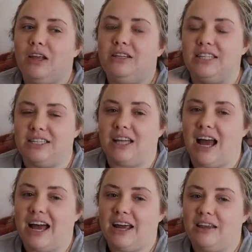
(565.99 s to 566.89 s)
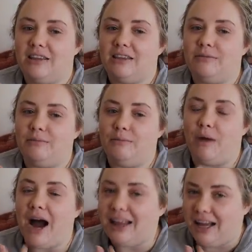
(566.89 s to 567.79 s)
dislike
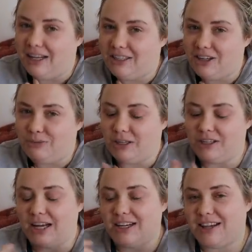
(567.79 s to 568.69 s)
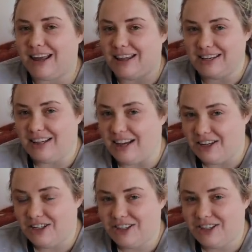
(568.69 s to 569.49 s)
my lunch as much as I dislike this lunch.